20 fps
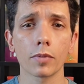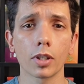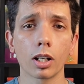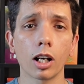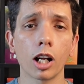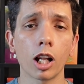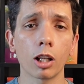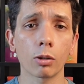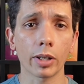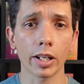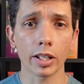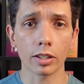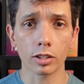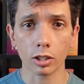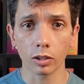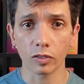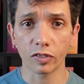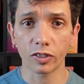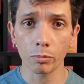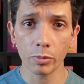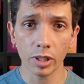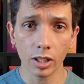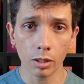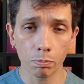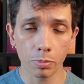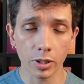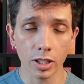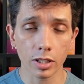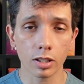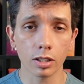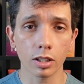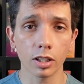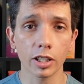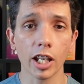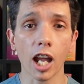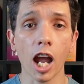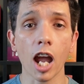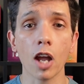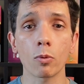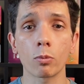Alright, so for me
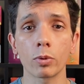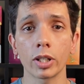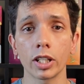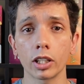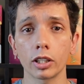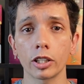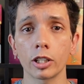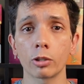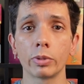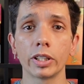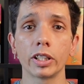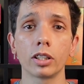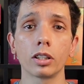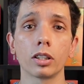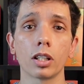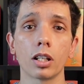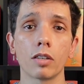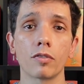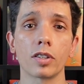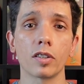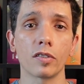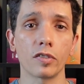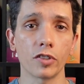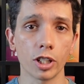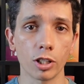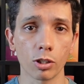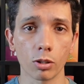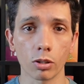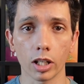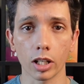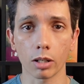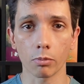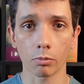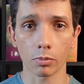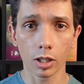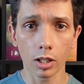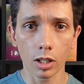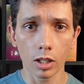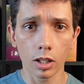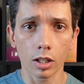personally, I really love the video game.